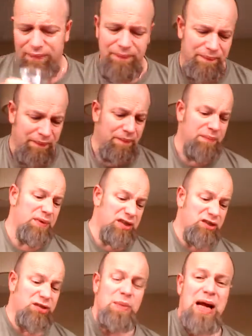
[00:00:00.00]
off.
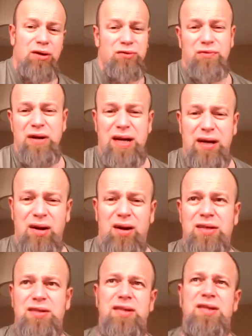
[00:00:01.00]
It smells
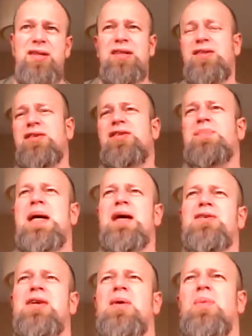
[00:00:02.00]
really nice. It's, it just
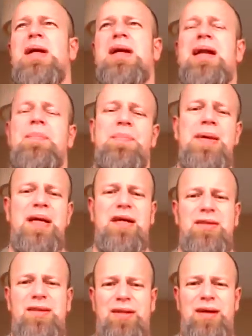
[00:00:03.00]
smells like one of them
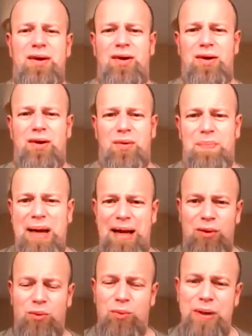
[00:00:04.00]
beers you're going to
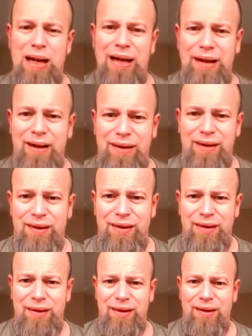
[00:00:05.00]
knock back all day.
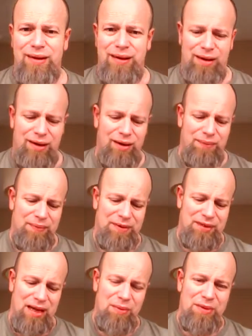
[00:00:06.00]
You
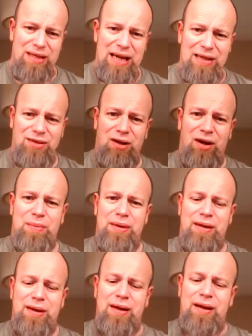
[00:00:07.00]
know, it's coming to that
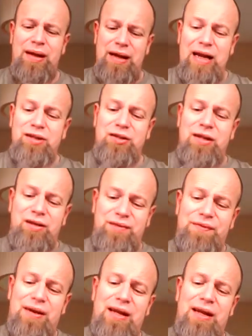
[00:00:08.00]
time. And
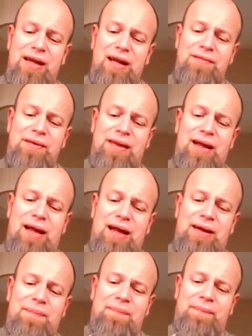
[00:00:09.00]
actually, I was thinking the other
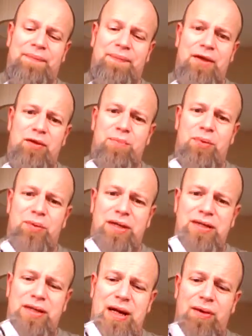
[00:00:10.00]
day, let's
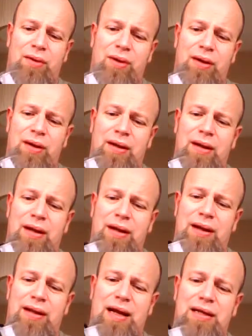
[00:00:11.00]
pull this out,
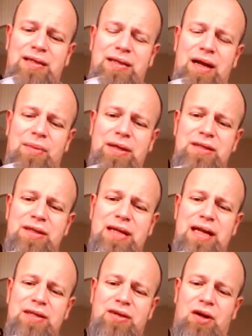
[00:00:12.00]
that it's
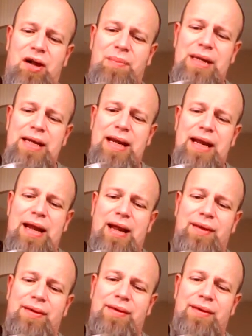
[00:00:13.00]
coming to that time of
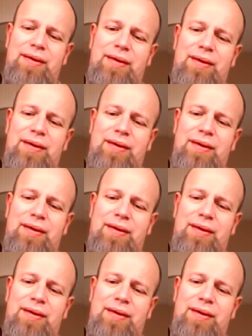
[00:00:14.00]
year